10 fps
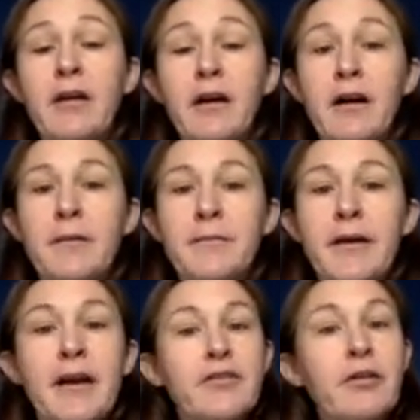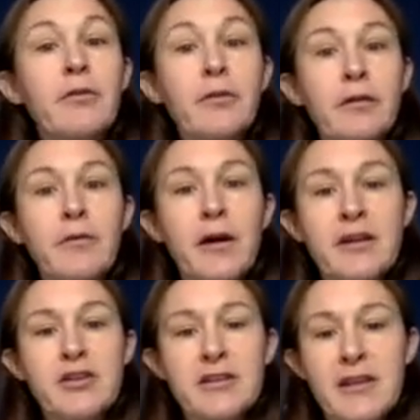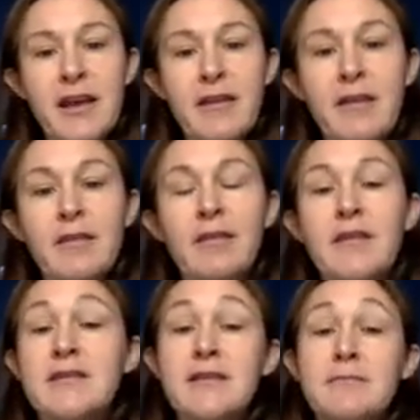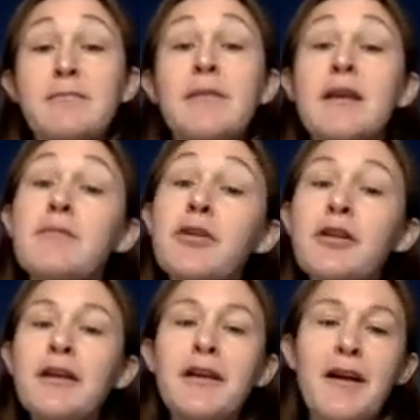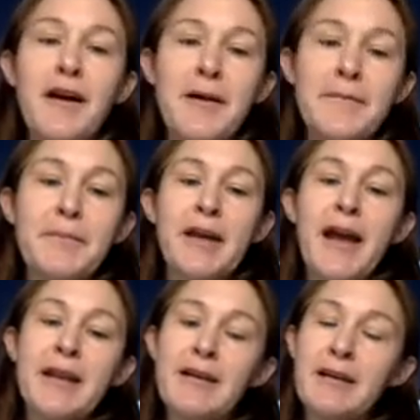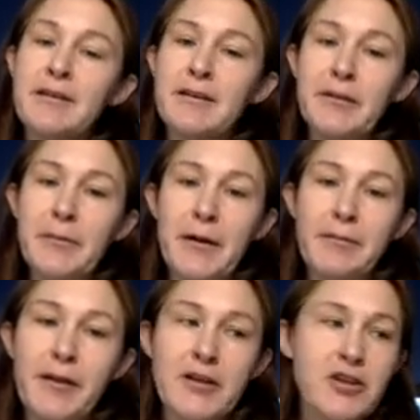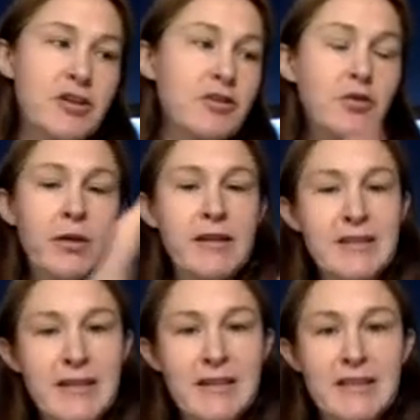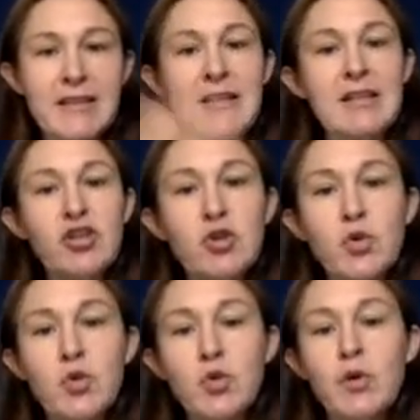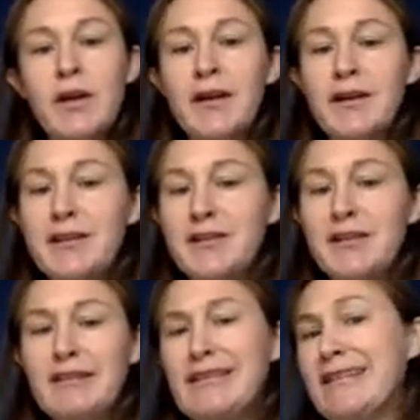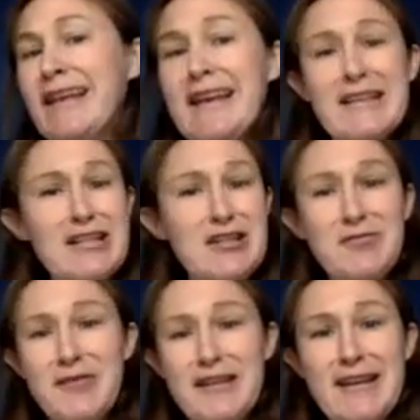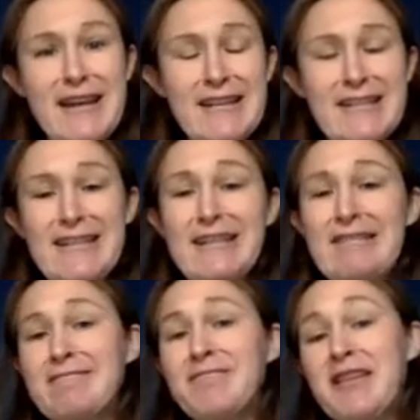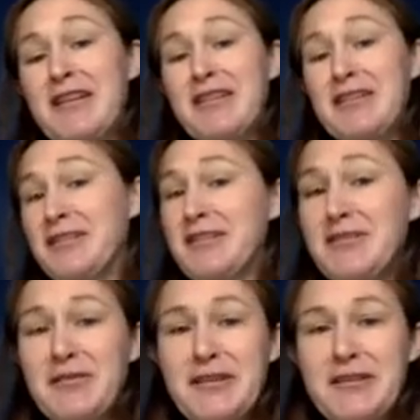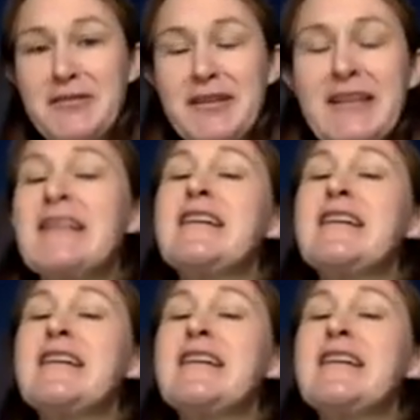And so I really want to just say that this is minimal, but any article published 2016 to late 2019, early 2020,